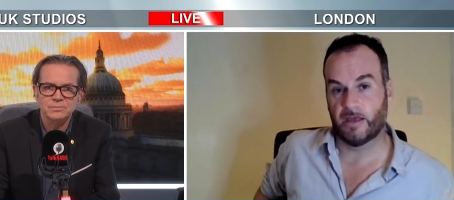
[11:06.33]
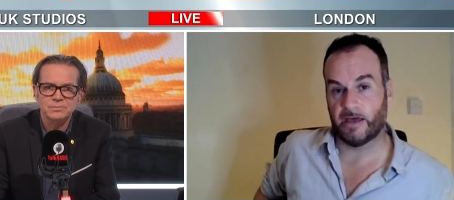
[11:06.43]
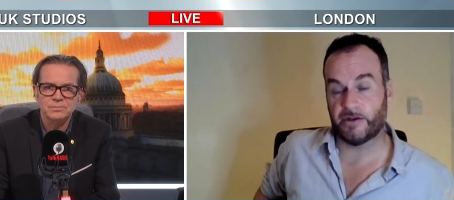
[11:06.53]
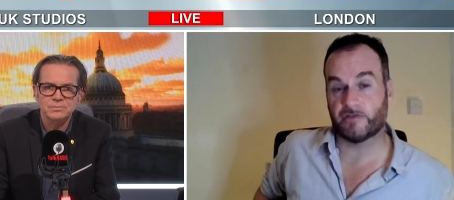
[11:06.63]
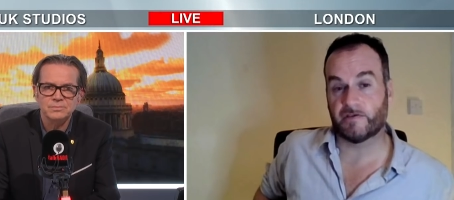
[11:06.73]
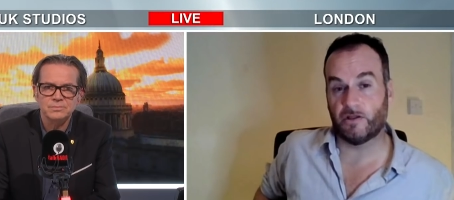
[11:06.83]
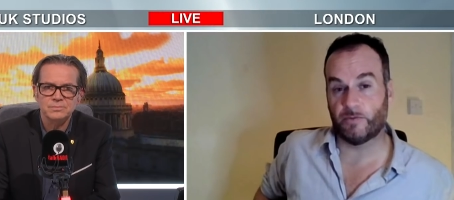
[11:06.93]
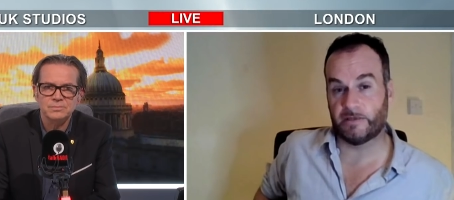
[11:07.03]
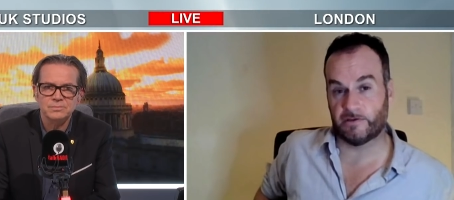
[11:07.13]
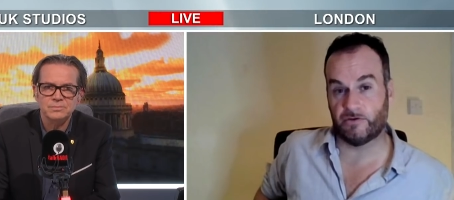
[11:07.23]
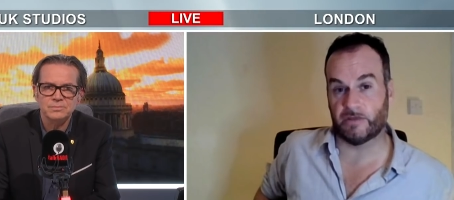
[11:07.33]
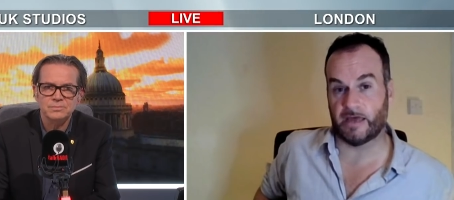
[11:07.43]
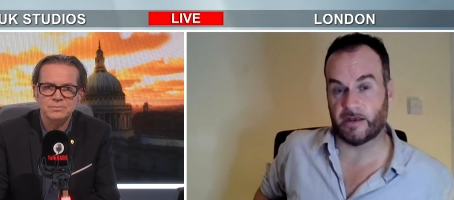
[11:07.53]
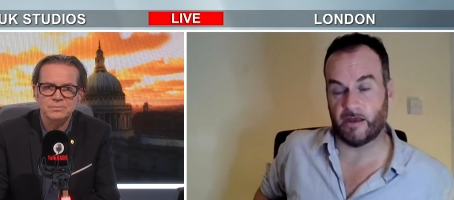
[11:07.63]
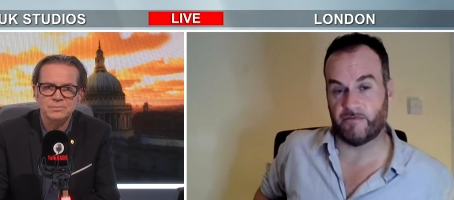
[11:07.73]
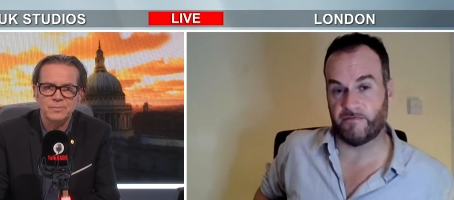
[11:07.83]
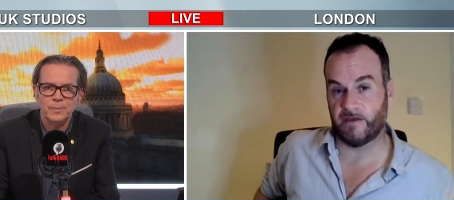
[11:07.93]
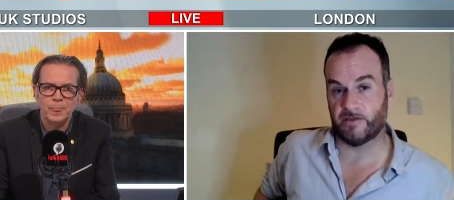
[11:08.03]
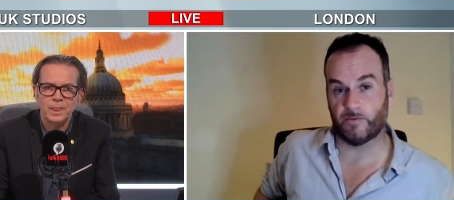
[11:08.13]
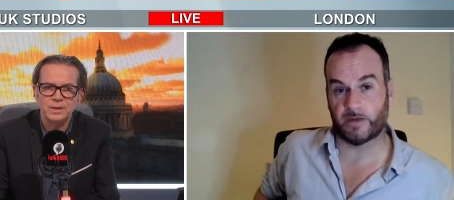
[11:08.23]
Speaker 1: And until we do that, I
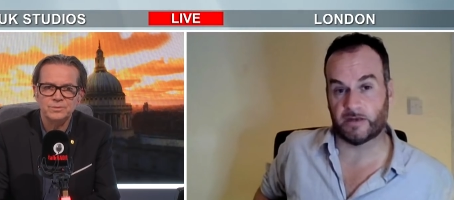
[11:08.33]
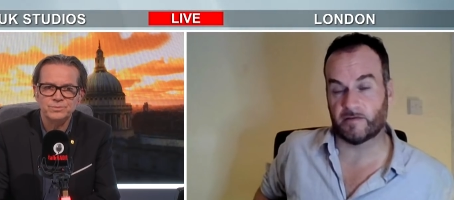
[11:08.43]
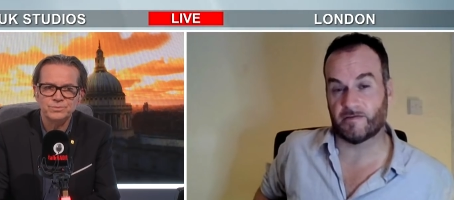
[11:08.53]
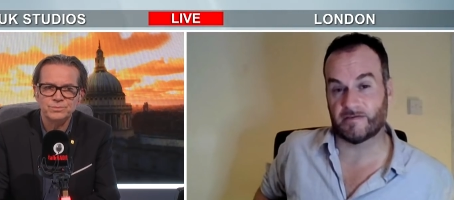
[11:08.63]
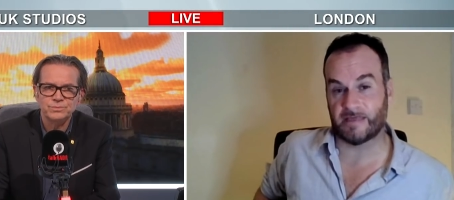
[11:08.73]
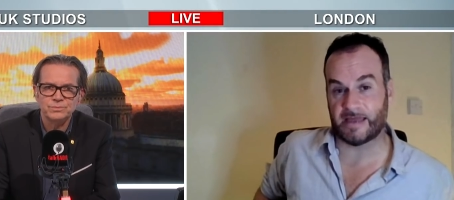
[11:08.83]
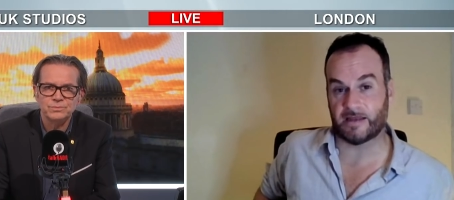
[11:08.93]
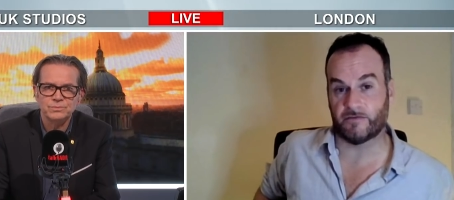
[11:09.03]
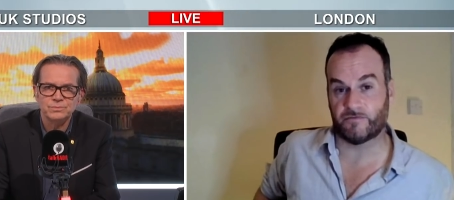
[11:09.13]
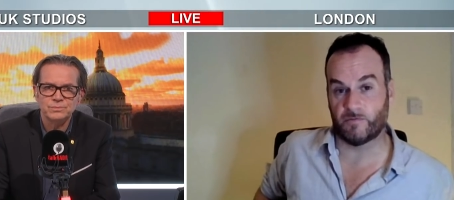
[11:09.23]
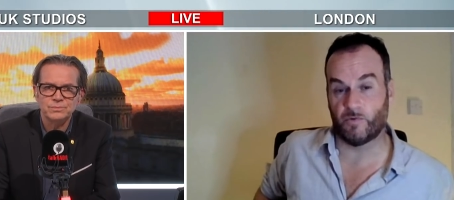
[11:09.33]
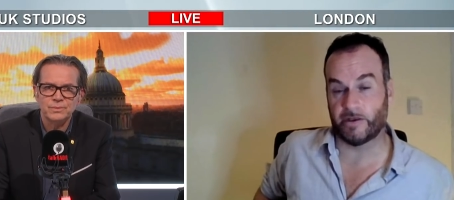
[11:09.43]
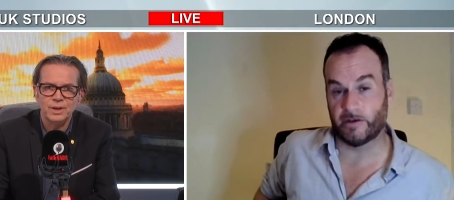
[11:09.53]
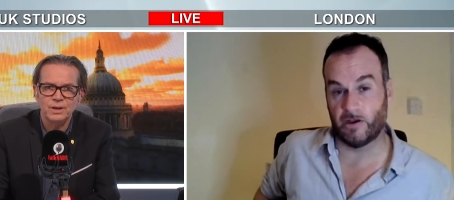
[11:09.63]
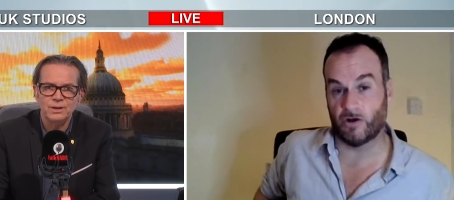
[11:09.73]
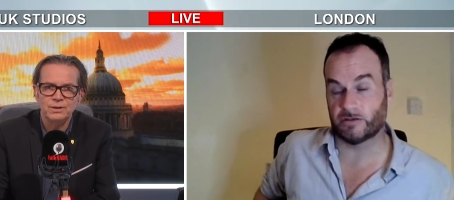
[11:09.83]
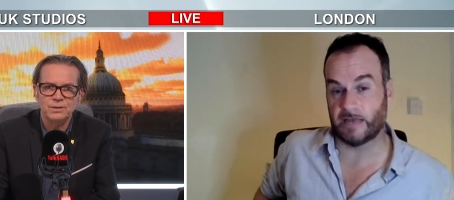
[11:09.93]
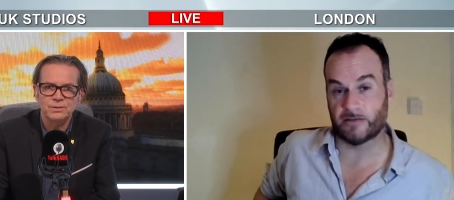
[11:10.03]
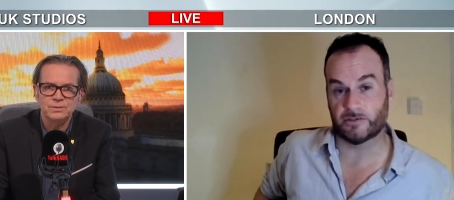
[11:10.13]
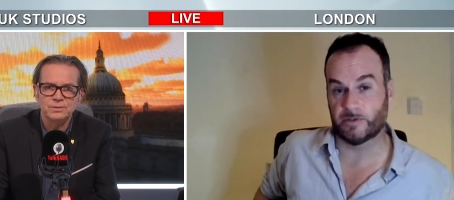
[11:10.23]
fear that we're going to stagger from one
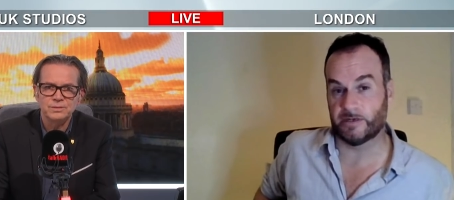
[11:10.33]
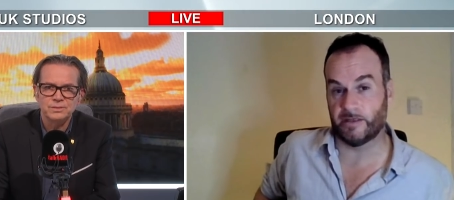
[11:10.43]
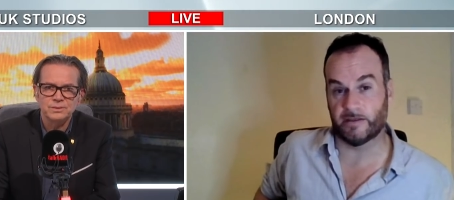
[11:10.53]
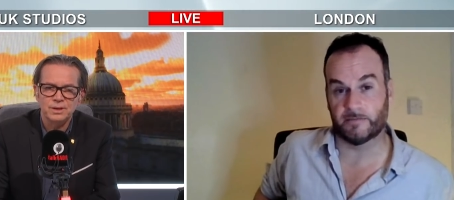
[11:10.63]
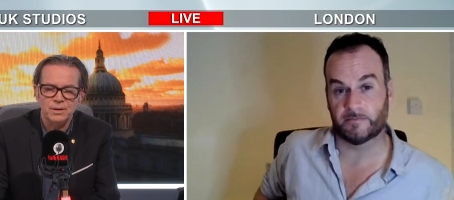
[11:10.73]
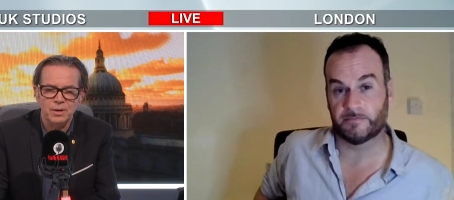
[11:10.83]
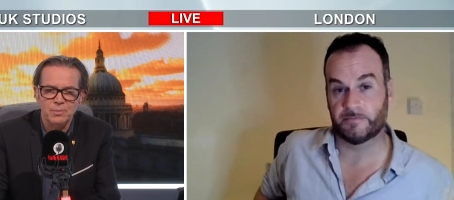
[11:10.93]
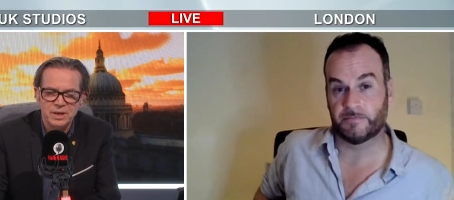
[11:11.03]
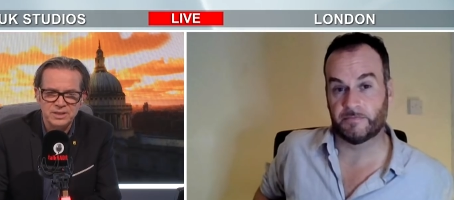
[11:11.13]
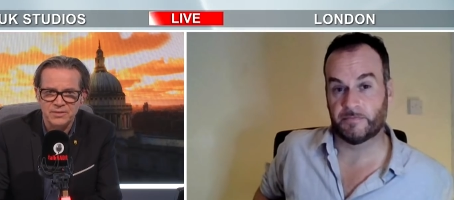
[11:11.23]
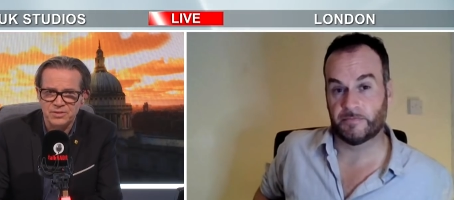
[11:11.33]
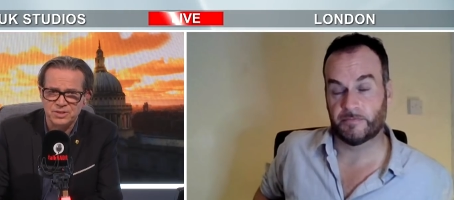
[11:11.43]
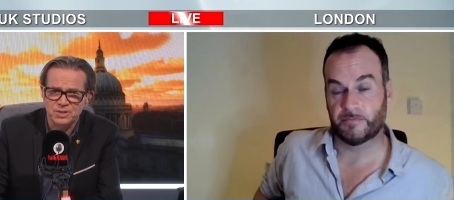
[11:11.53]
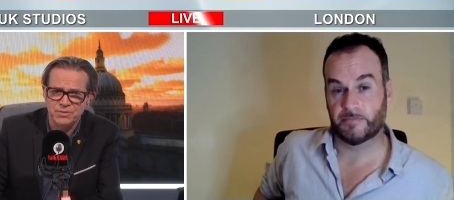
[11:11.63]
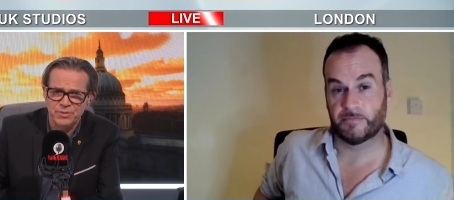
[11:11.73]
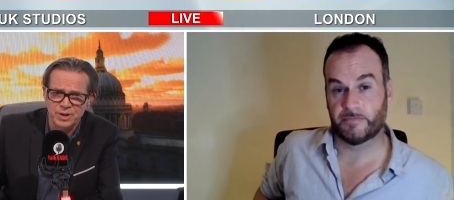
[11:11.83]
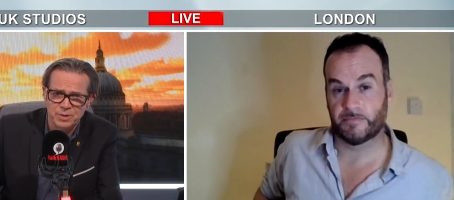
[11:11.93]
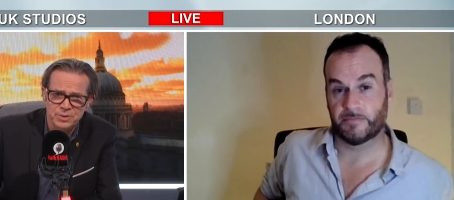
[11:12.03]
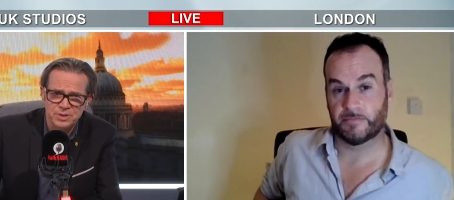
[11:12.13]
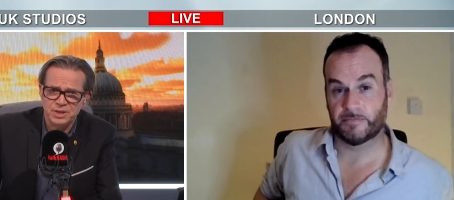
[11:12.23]
lockdown to another.
Speaker 2: Uh, my definition of
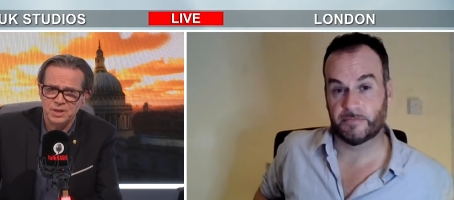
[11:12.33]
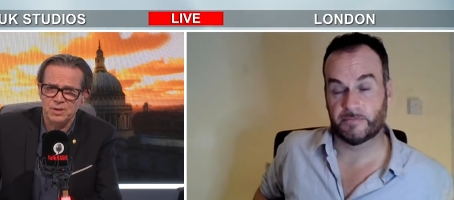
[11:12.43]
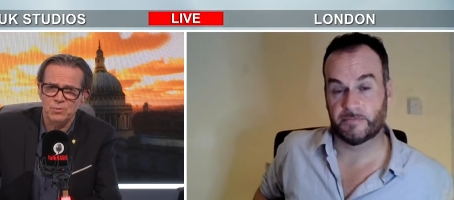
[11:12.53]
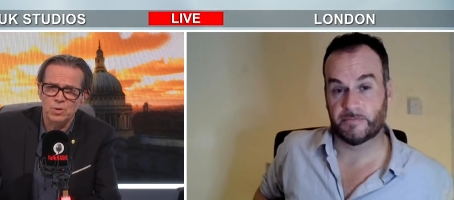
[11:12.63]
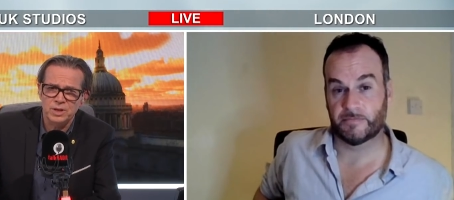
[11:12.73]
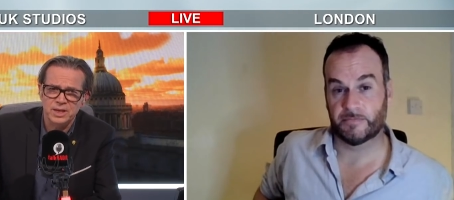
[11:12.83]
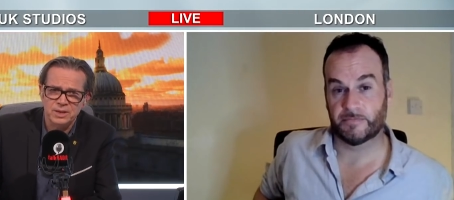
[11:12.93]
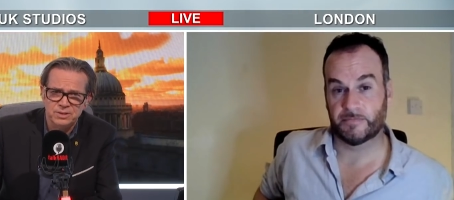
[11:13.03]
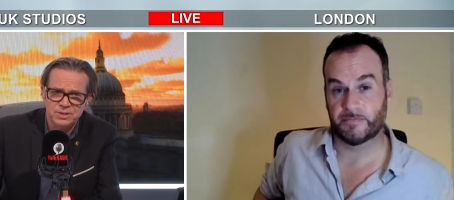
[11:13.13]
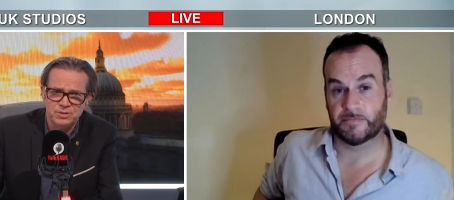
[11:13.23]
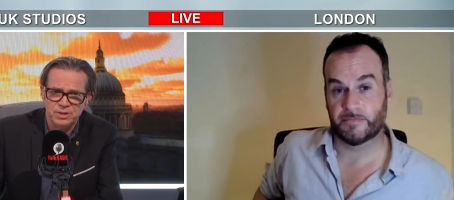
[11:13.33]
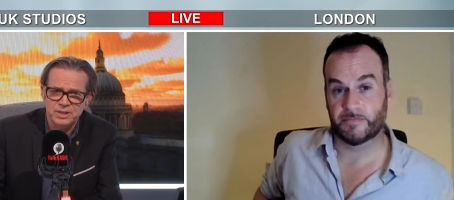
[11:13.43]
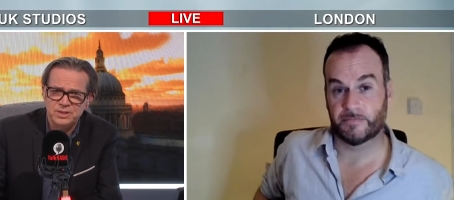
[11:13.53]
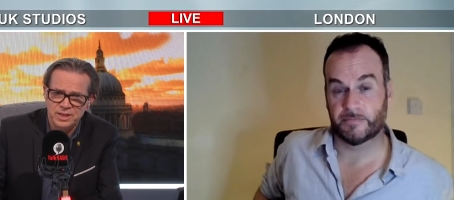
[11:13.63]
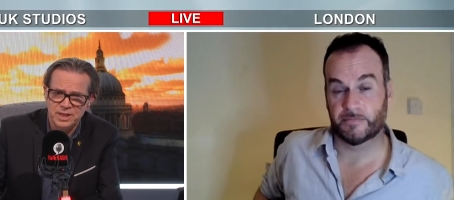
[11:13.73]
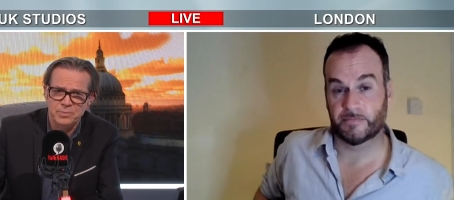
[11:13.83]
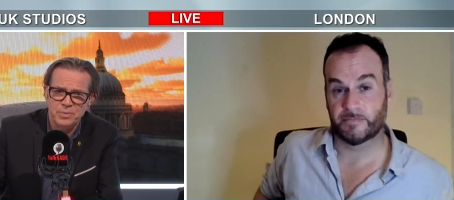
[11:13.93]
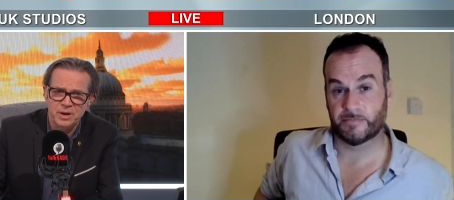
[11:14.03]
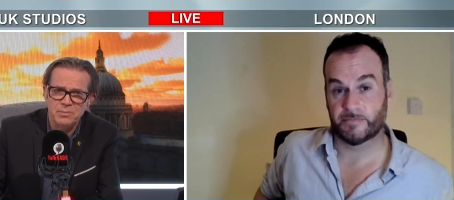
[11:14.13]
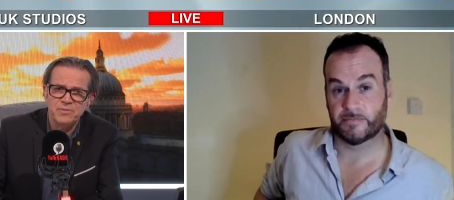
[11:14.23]
freedom is uh, walking down the street, seeing a
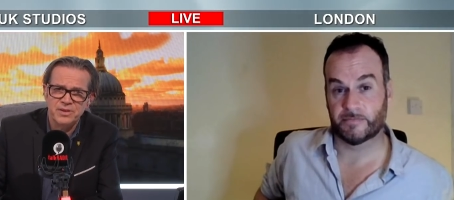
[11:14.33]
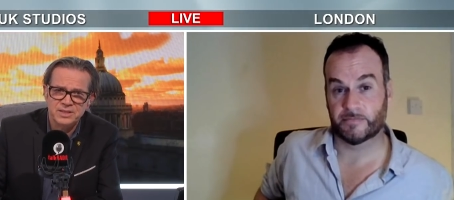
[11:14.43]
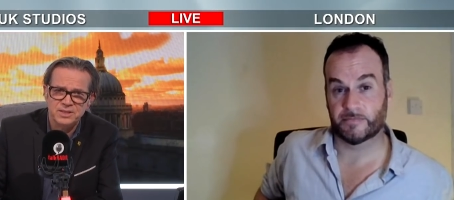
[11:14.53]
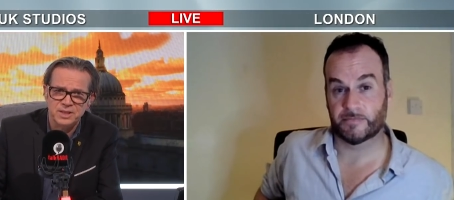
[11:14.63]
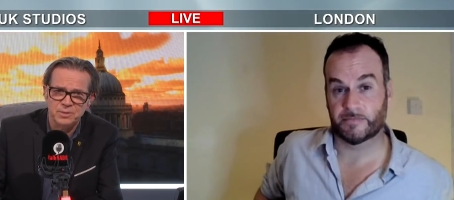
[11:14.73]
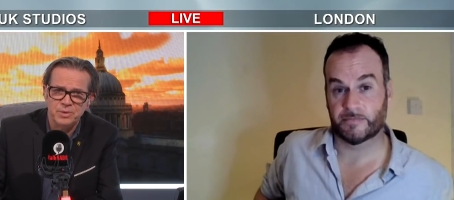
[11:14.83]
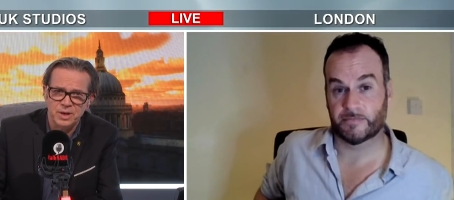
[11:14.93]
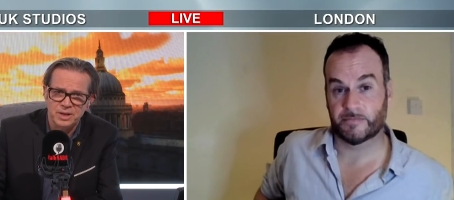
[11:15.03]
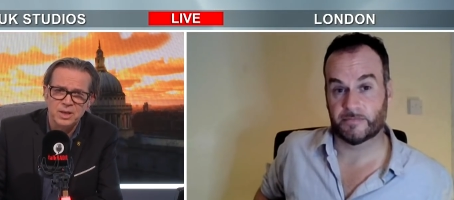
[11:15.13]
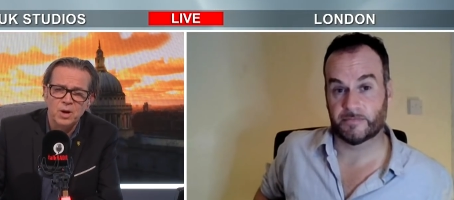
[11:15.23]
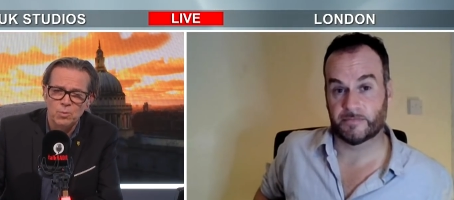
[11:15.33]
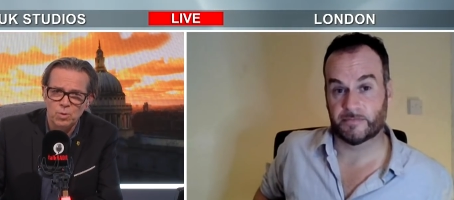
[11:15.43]
pub, fancying a pint,